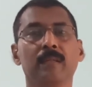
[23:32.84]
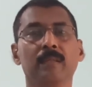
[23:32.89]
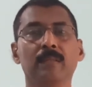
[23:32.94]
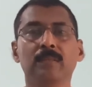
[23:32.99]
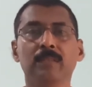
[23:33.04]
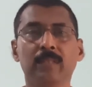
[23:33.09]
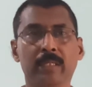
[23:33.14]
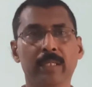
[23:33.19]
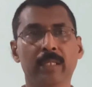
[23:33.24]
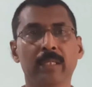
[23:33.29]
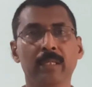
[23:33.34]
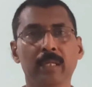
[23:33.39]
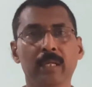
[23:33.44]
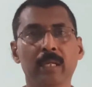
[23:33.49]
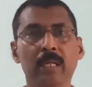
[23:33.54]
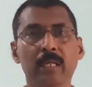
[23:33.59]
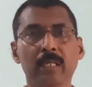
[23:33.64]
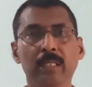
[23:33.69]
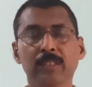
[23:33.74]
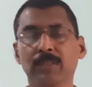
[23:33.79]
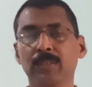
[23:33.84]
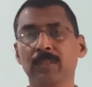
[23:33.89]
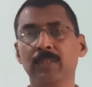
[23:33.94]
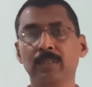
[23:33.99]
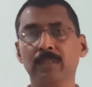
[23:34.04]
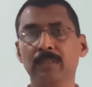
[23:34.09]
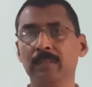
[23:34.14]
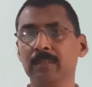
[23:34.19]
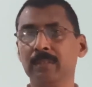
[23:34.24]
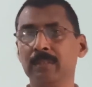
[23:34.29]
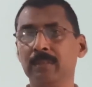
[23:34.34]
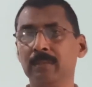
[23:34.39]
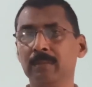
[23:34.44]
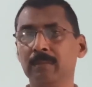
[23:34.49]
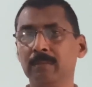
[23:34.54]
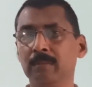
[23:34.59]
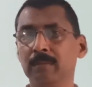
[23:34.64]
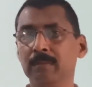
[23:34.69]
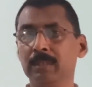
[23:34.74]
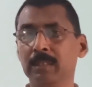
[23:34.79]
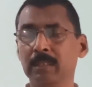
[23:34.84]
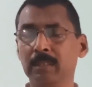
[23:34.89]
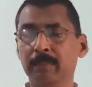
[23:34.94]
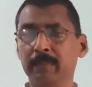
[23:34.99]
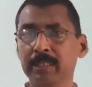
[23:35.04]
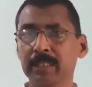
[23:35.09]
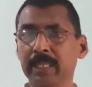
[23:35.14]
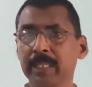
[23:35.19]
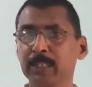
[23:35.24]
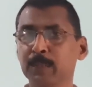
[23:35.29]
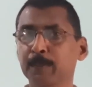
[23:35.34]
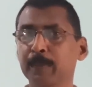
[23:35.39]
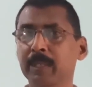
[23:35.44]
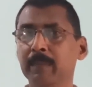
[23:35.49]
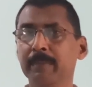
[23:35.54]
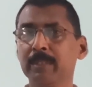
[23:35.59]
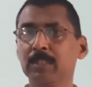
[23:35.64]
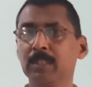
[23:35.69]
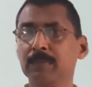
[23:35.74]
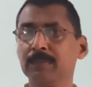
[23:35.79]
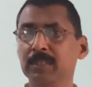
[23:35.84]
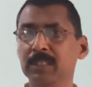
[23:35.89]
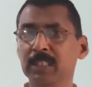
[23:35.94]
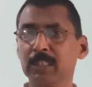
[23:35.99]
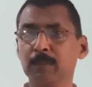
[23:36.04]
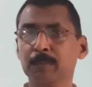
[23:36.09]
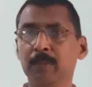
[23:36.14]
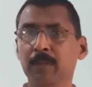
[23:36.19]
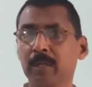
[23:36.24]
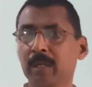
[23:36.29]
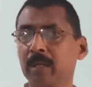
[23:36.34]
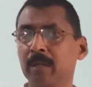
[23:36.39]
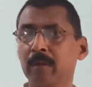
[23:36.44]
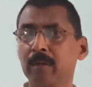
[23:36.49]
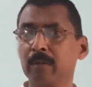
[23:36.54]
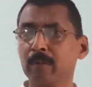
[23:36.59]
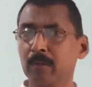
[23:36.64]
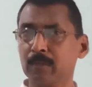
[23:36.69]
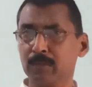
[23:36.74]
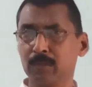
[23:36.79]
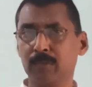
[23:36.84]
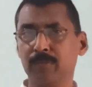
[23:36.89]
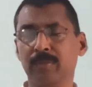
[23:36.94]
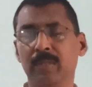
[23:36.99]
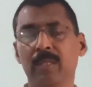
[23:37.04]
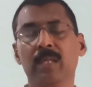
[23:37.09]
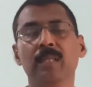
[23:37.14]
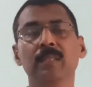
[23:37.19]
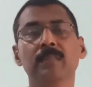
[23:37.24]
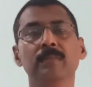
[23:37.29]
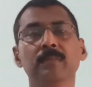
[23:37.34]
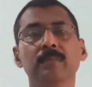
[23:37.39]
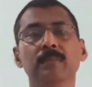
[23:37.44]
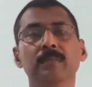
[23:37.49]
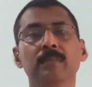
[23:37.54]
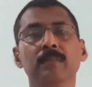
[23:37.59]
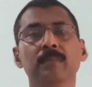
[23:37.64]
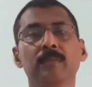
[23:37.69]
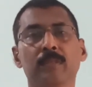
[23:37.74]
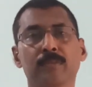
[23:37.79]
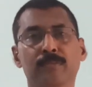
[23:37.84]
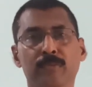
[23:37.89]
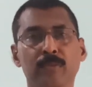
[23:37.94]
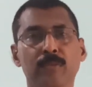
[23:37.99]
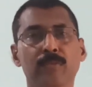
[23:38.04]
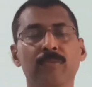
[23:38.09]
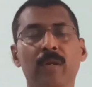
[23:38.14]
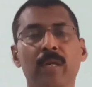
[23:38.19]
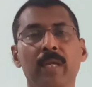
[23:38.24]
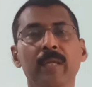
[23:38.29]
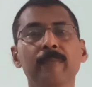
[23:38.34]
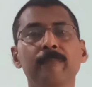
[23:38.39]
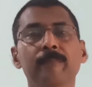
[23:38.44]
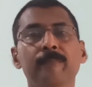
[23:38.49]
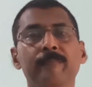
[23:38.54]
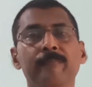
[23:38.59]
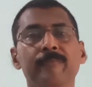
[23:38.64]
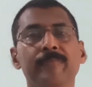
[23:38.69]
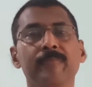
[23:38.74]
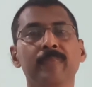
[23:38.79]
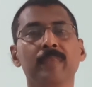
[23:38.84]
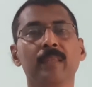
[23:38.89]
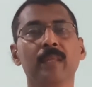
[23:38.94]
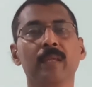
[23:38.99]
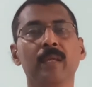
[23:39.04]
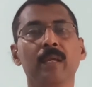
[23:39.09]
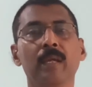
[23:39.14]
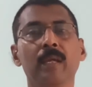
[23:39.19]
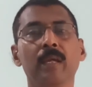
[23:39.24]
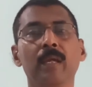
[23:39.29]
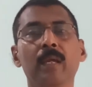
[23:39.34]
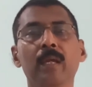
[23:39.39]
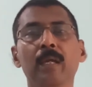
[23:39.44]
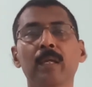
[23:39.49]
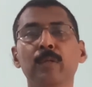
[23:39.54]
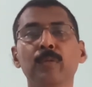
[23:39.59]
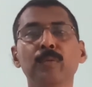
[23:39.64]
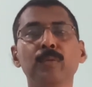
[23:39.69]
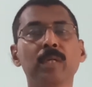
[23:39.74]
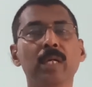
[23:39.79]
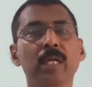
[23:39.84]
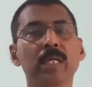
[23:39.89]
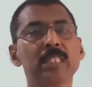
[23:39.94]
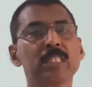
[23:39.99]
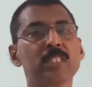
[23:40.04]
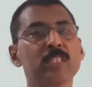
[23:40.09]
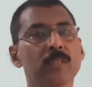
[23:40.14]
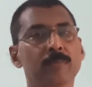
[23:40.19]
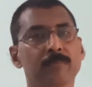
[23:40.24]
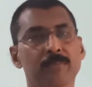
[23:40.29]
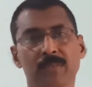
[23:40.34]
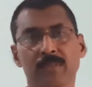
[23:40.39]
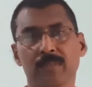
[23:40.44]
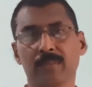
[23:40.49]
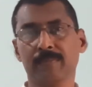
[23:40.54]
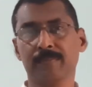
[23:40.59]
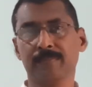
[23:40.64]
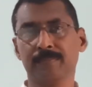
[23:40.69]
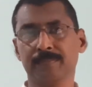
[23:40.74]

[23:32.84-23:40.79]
Okay, so by the experiments of T.H. Morgan and Drosophila or fruit fly, two concepts